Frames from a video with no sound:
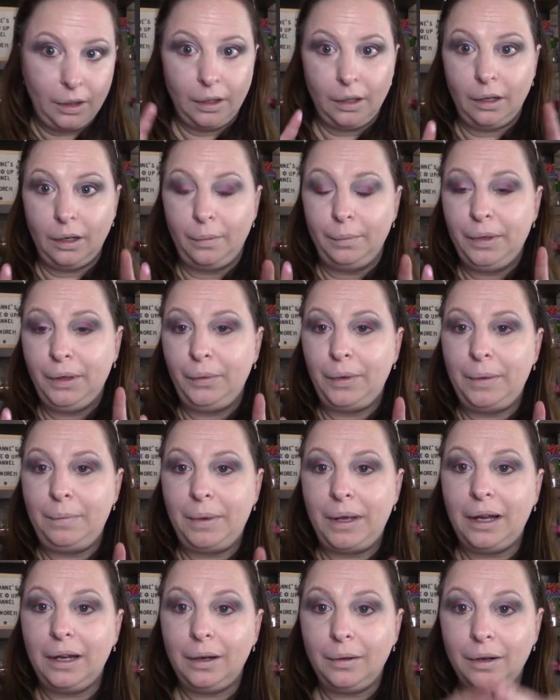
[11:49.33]
Okay, I'll be right
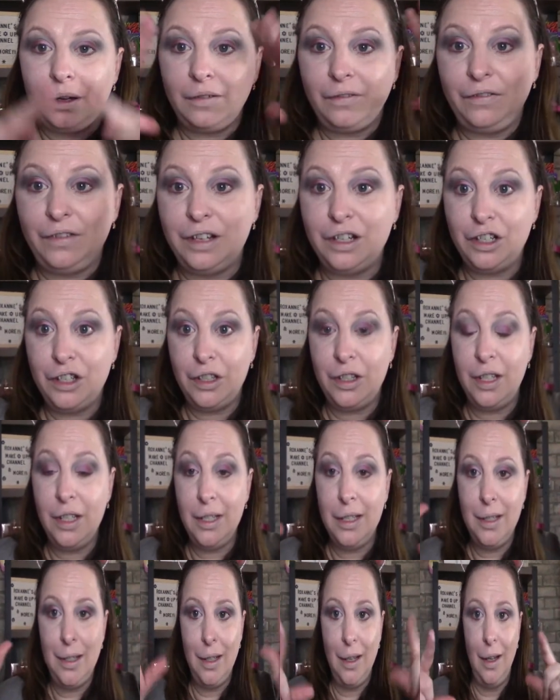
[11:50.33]
back. I'm going to finish
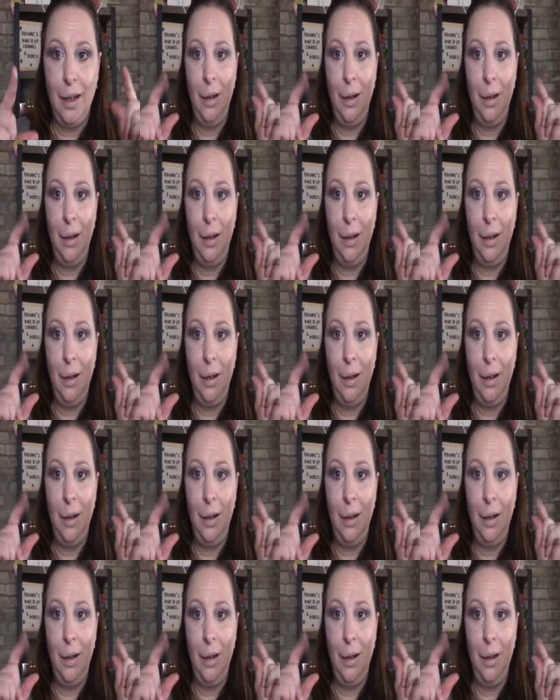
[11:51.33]
this.